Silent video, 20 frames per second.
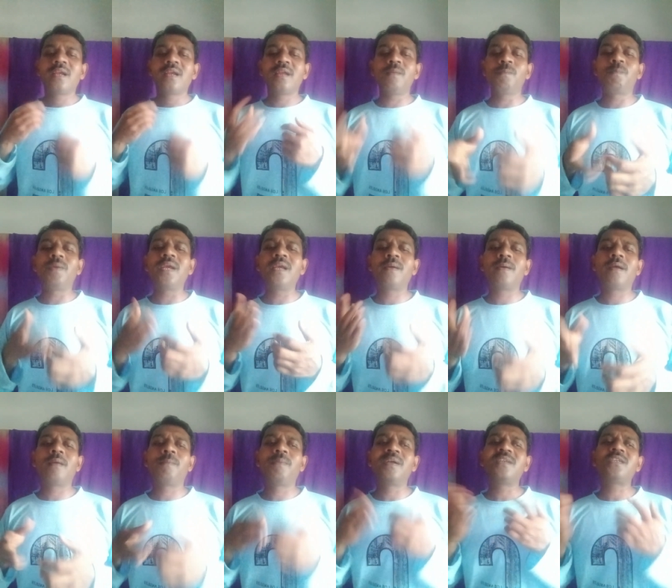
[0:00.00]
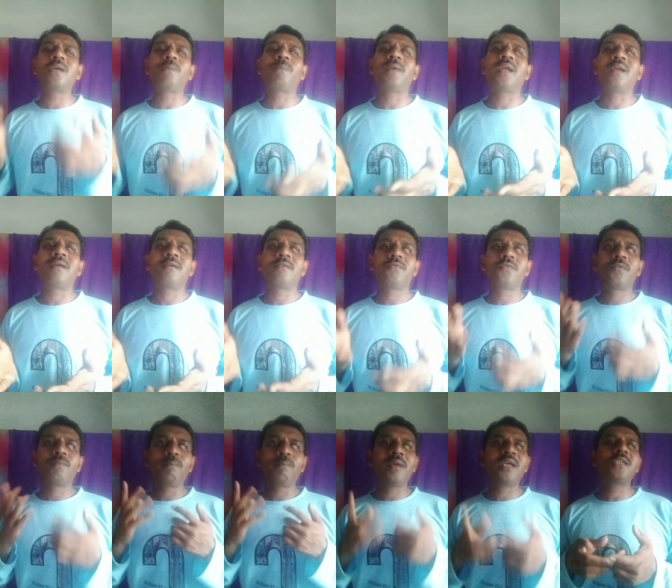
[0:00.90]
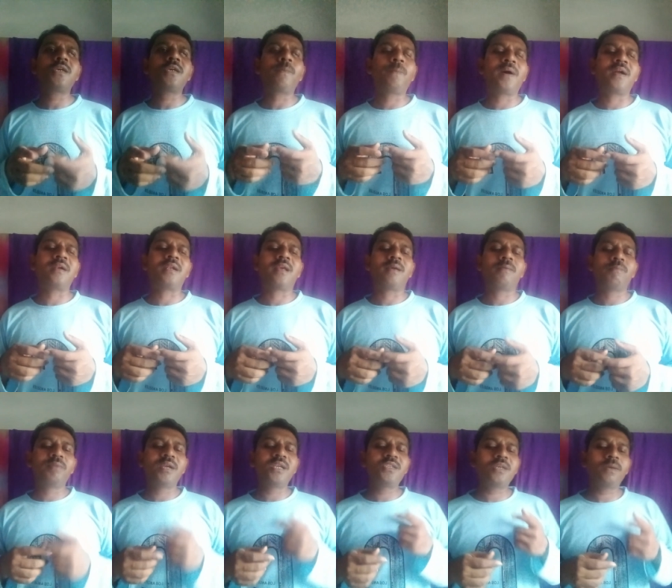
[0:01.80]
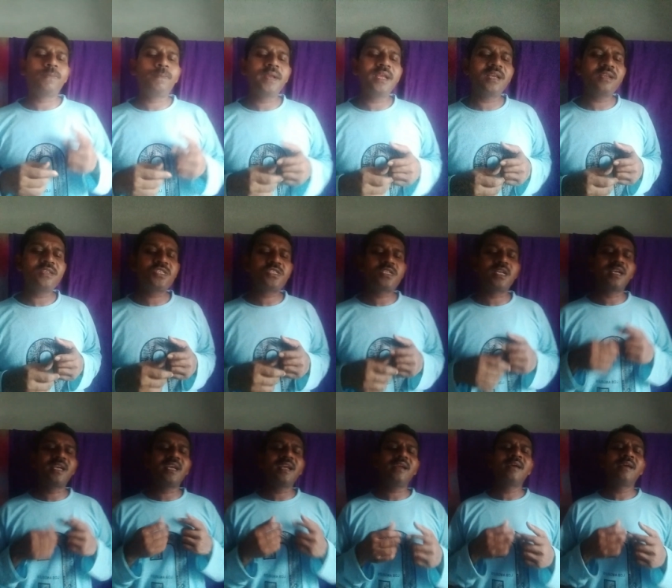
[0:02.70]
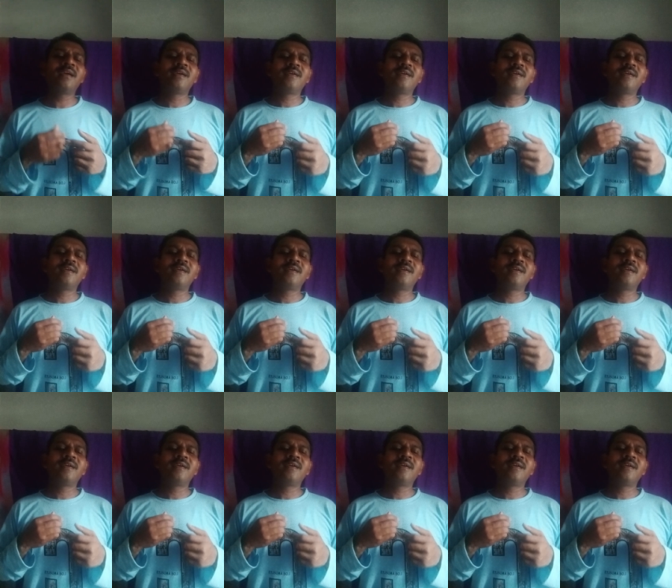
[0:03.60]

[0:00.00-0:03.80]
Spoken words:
in BJP, major party BJP is taking